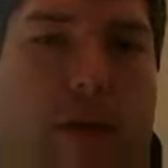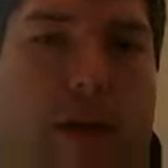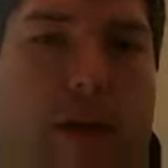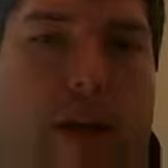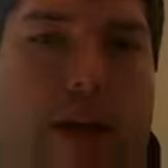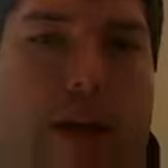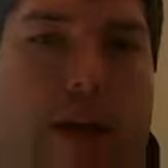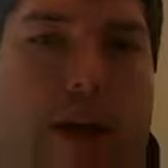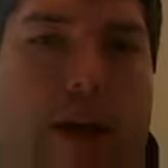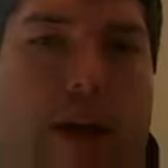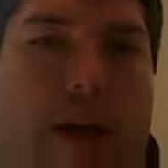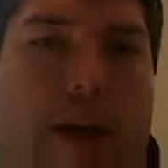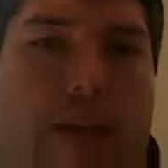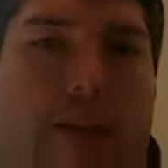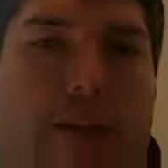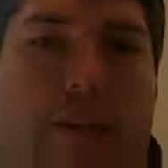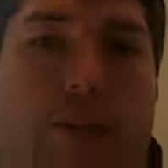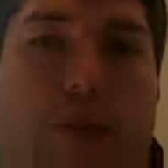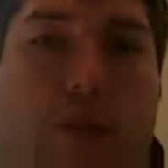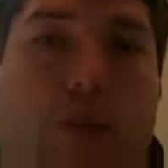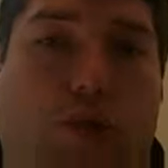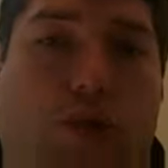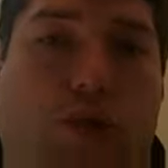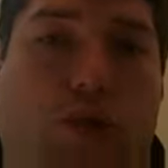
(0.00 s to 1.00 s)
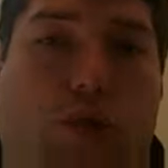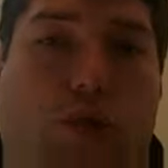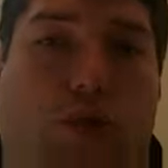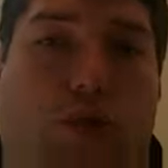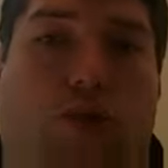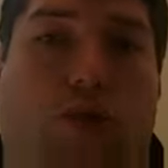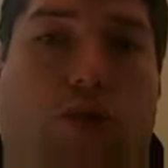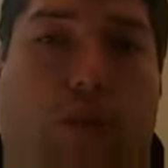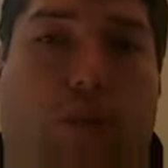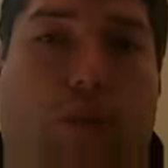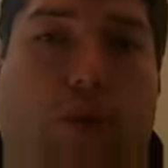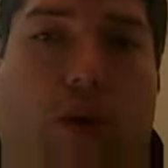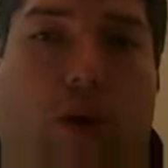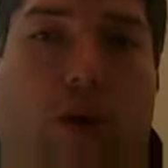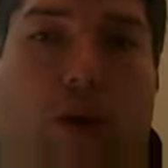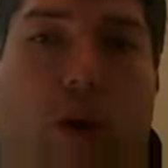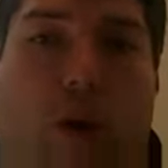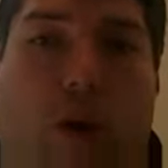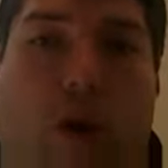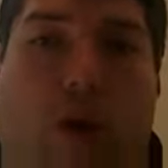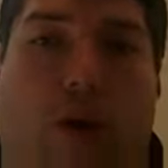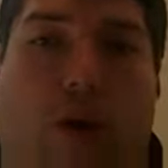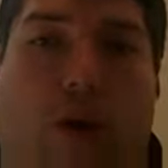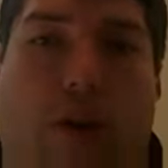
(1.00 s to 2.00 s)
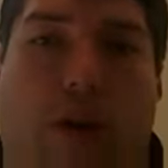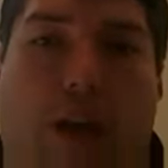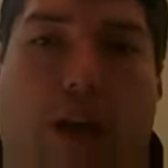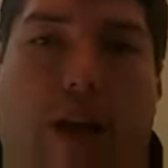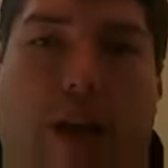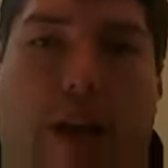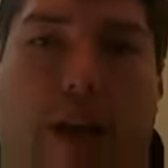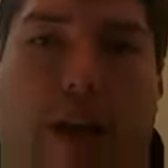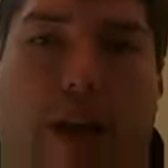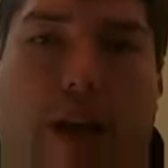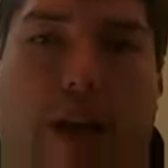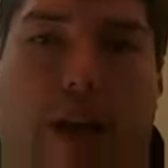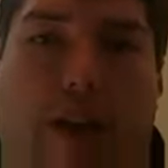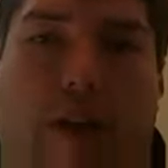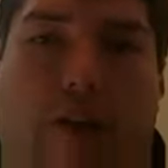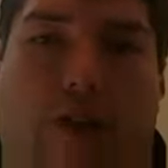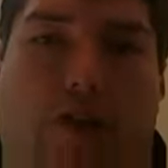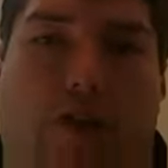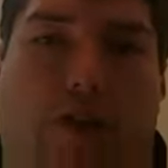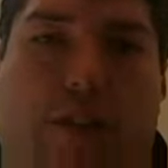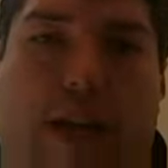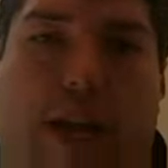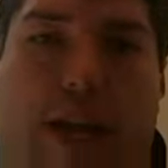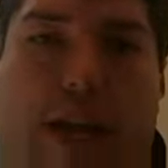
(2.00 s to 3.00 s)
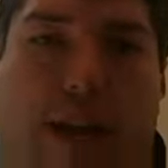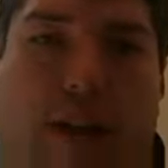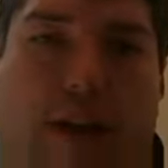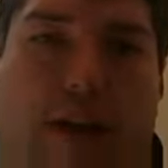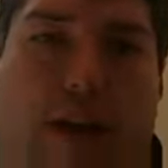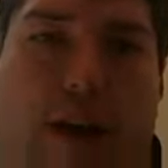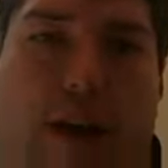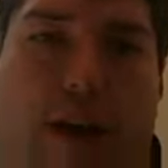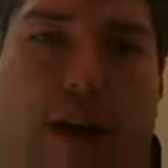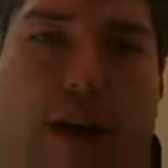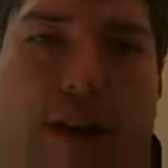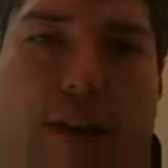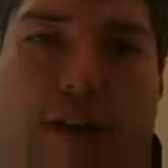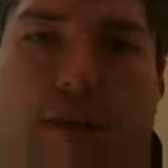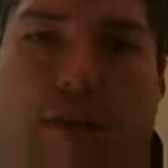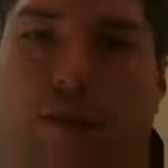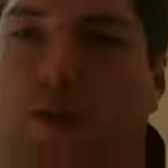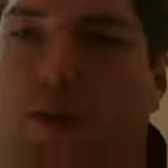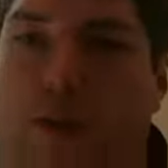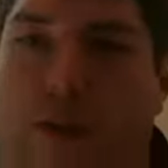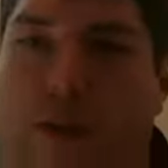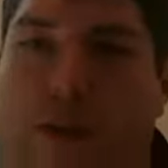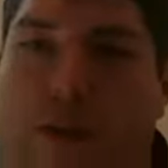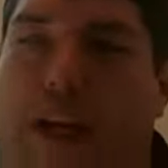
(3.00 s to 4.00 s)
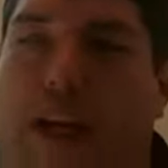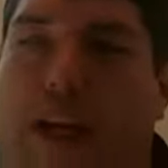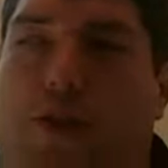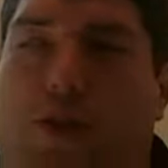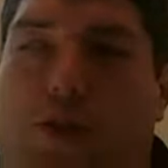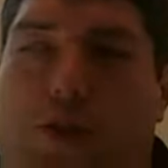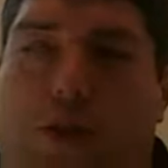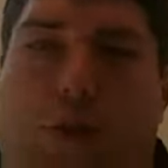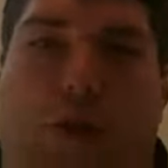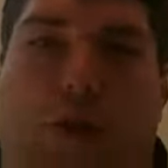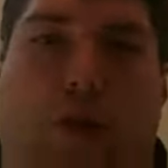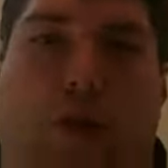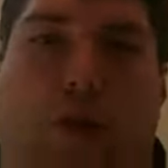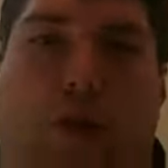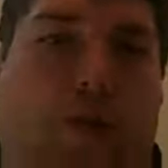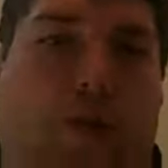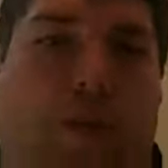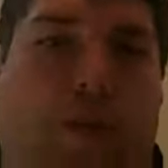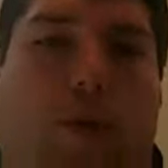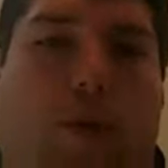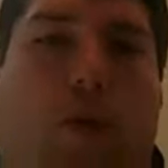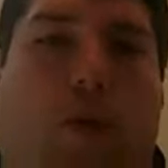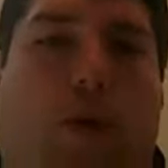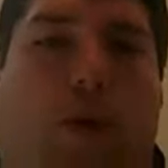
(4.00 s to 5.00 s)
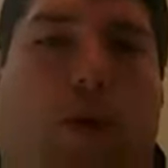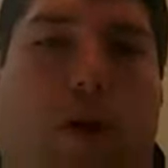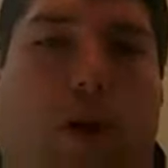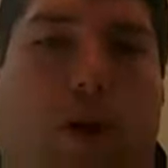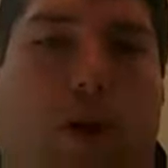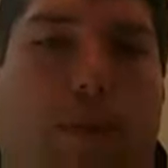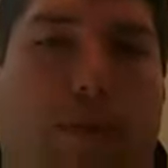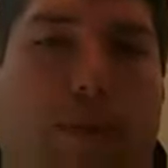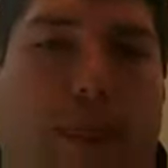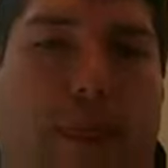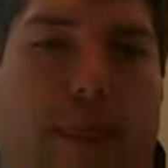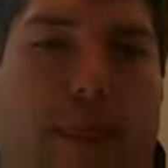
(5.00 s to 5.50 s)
as opposed to a criminal law, and understand the difference between statutory and criminal law.